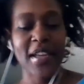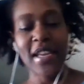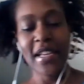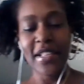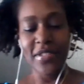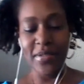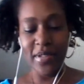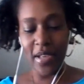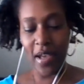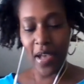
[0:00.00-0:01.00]
Yeah, because
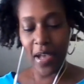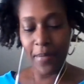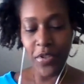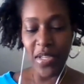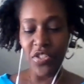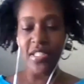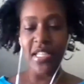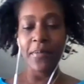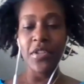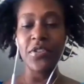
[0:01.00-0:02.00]
you mentioned
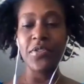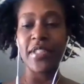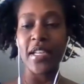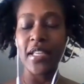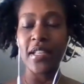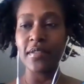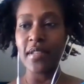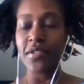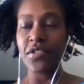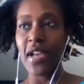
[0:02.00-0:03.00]
that when you did it,
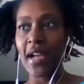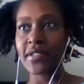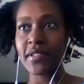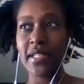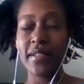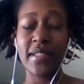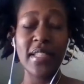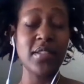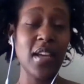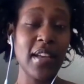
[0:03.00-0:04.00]
that you actually
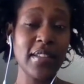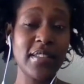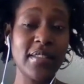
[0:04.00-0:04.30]
detox.